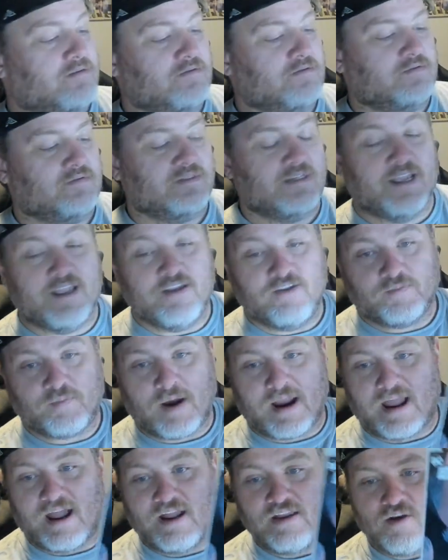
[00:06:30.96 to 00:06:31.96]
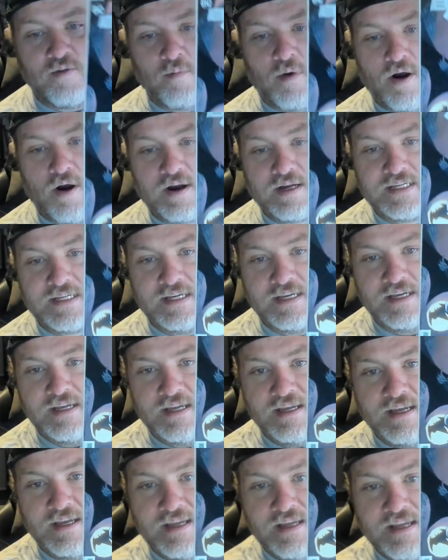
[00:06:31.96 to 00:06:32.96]
it is probably undermarked.
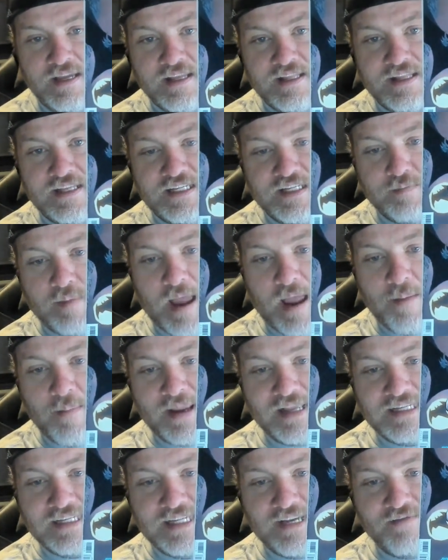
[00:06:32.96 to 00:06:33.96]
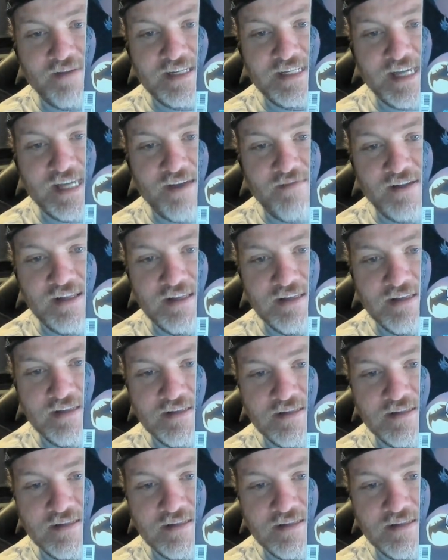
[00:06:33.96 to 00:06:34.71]
This is Batman 77.